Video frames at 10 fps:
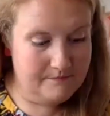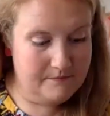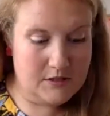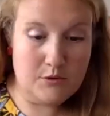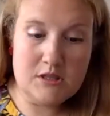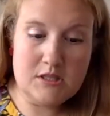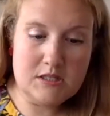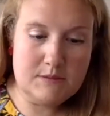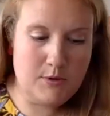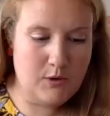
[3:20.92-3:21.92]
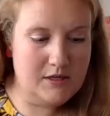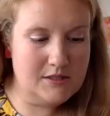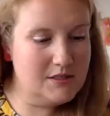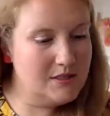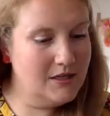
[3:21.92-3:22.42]
So at this
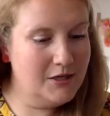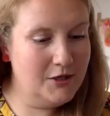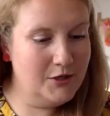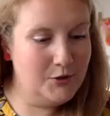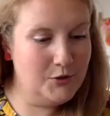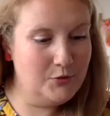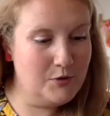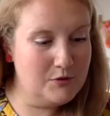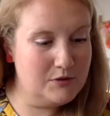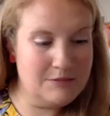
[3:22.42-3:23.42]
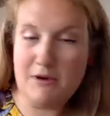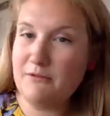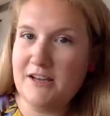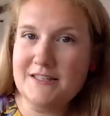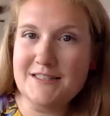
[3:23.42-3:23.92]
point, you won't see my
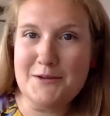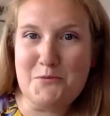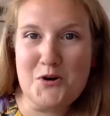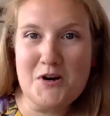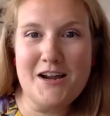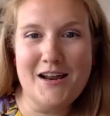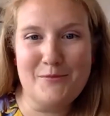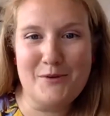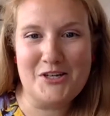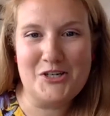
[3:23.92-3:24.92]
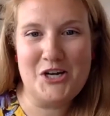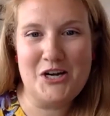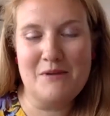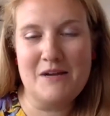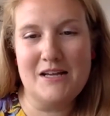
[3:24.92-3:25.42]
face anymore, and I'm going to
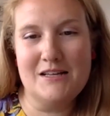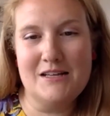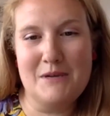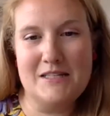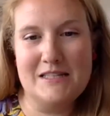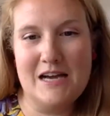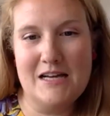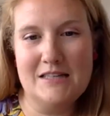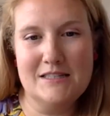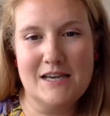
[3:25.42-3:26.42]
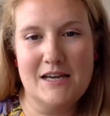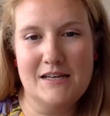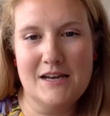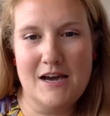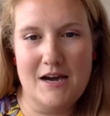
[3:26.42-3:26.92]
share my slides
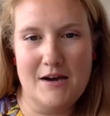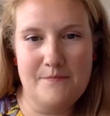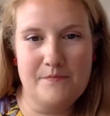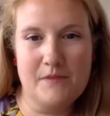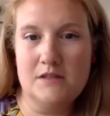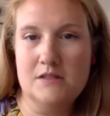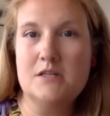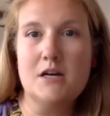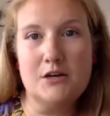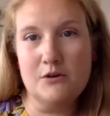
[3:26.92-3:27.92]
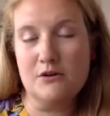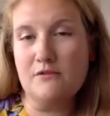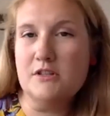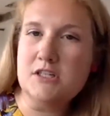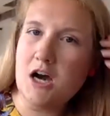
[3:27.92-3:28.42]
again and start going
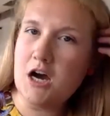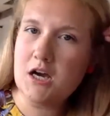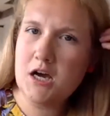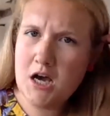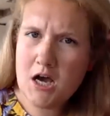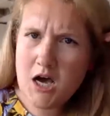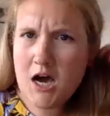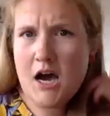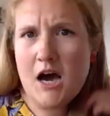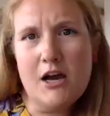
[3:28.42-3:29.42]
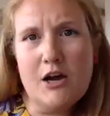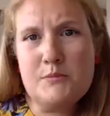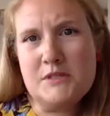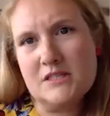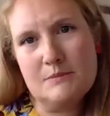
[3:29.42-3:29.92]
over the talk. I
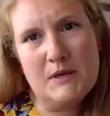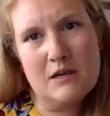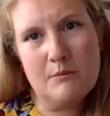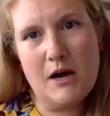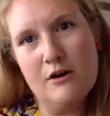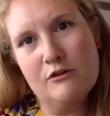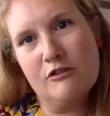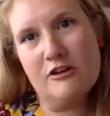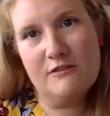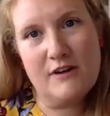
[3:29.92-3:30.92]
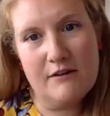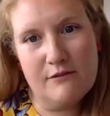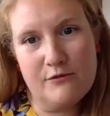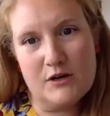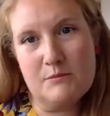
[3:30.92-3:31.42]
hope to speak about 35
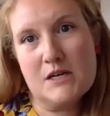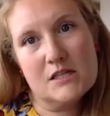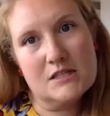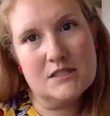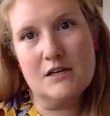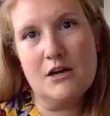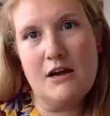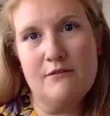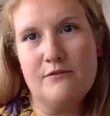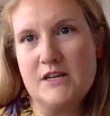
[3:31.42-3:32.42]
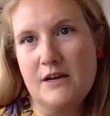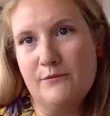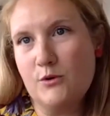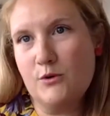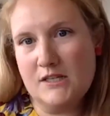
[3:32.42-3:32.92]
to 40 minutes and have time
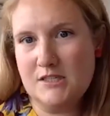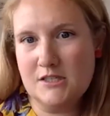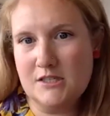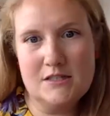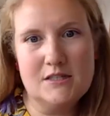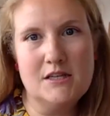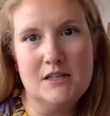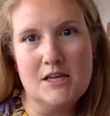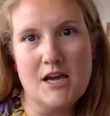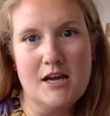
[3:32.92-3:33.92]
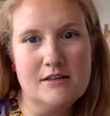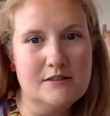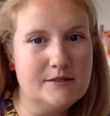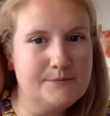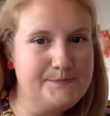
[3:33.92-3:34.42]
for questions in the end.